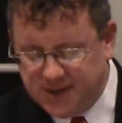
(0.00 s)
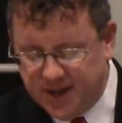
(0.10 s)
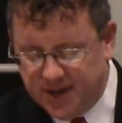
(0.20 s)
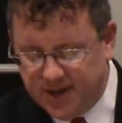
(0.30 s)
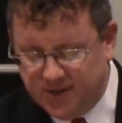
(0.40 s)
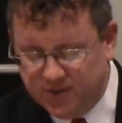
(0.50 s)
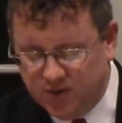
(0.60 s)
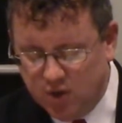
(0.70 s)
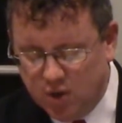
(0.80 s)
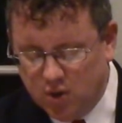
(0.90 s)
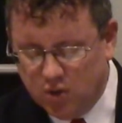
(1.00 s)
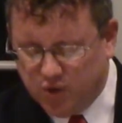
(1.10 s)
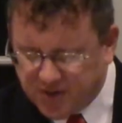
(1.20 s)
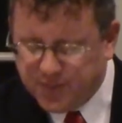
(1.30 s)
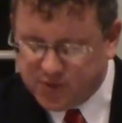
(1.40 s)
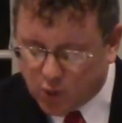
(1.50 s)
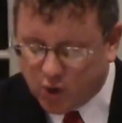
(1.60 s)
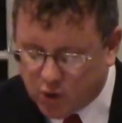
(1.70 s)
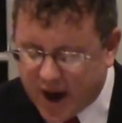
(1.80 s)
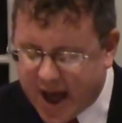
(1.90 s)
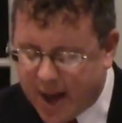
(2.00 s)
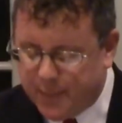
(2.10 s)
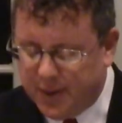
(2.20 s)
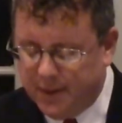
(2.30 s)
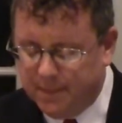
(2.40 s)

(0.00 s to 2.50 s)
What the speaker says: is Christmas or Crap: